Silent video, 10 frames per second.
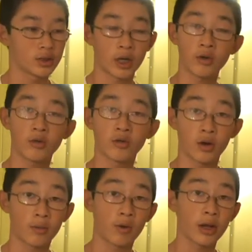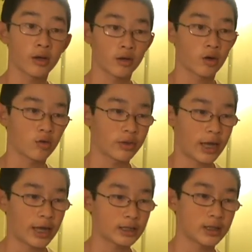tell you on a brighter note
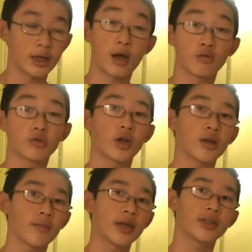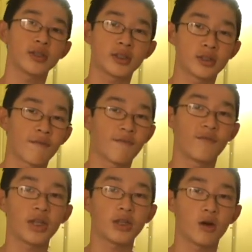that I'm going to try to make this
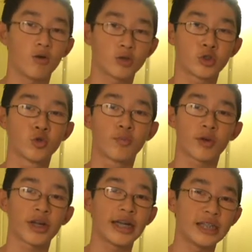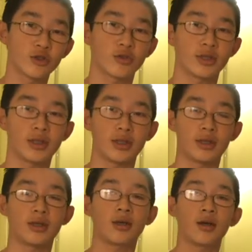video super interesting.